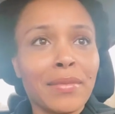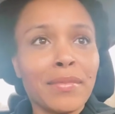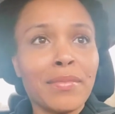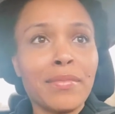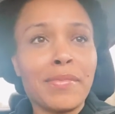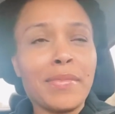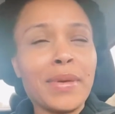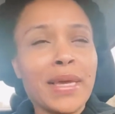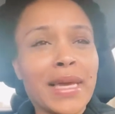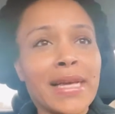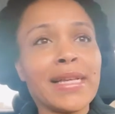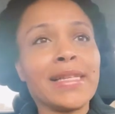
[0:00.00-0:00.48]

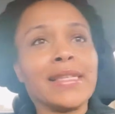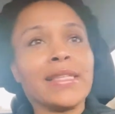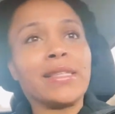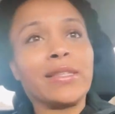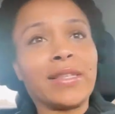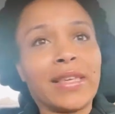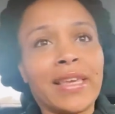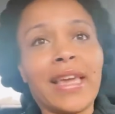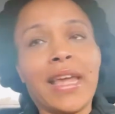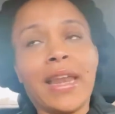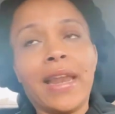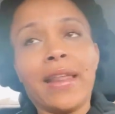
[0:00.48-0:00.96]
Because
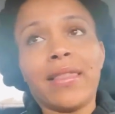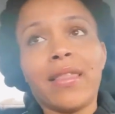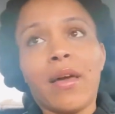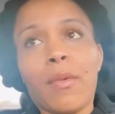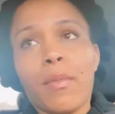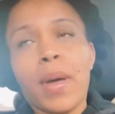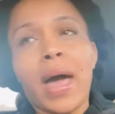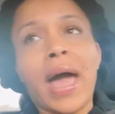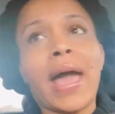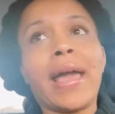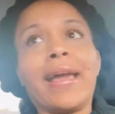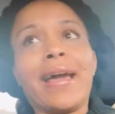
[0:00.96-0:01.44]
getting the
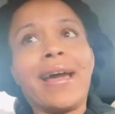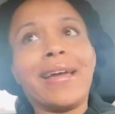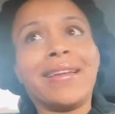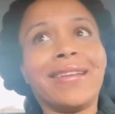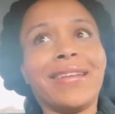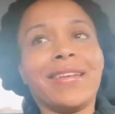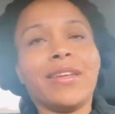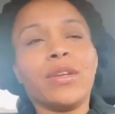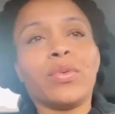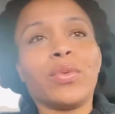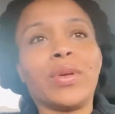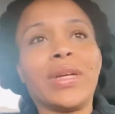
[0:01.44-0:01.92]
bike, I
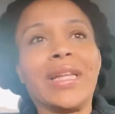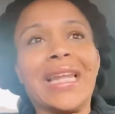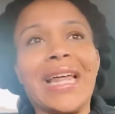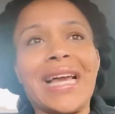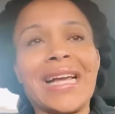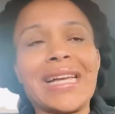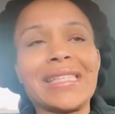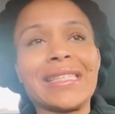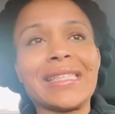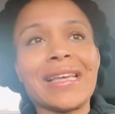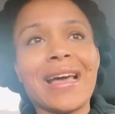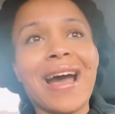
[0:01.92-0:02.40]
did
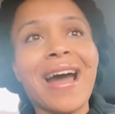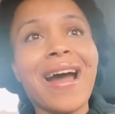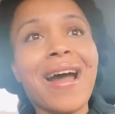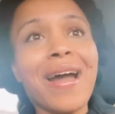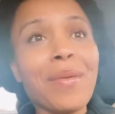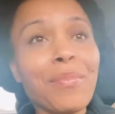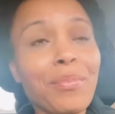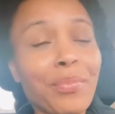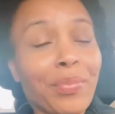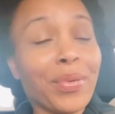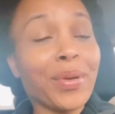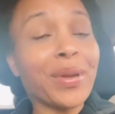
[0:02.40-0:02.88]
realize
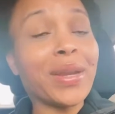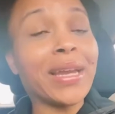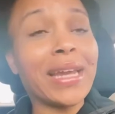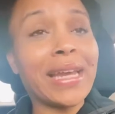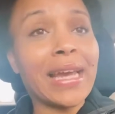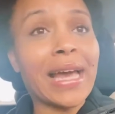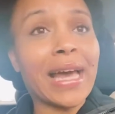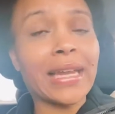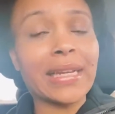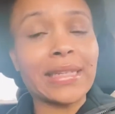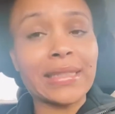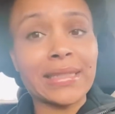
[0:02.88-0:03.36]
I'm
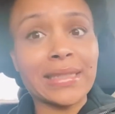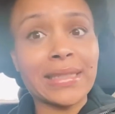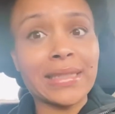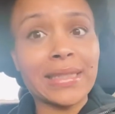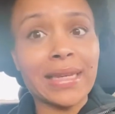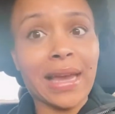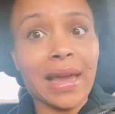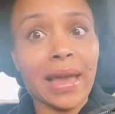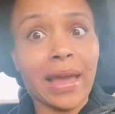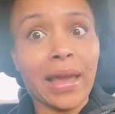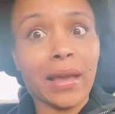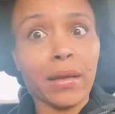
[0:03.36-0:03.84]
pretty out of
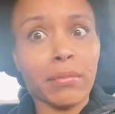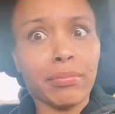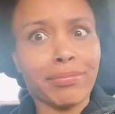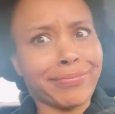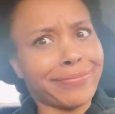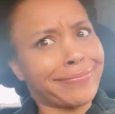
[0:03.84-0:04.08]
shape.